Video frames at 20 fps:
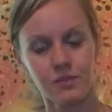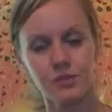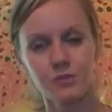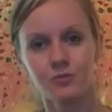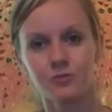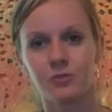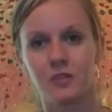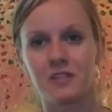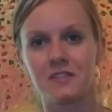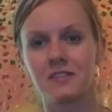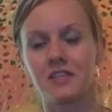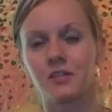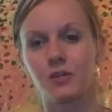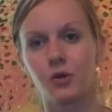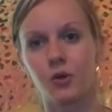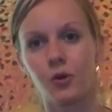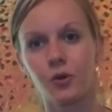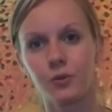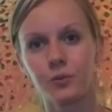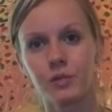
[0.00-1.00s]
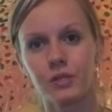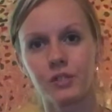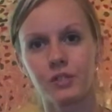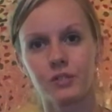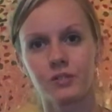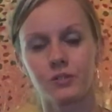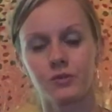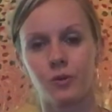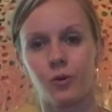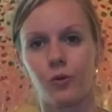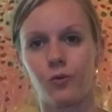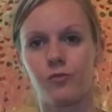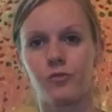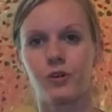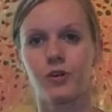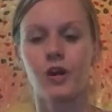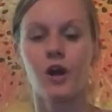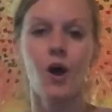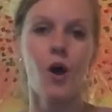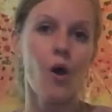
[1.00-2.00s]
friends and coworkers
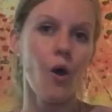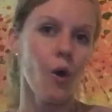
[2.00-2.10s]
over,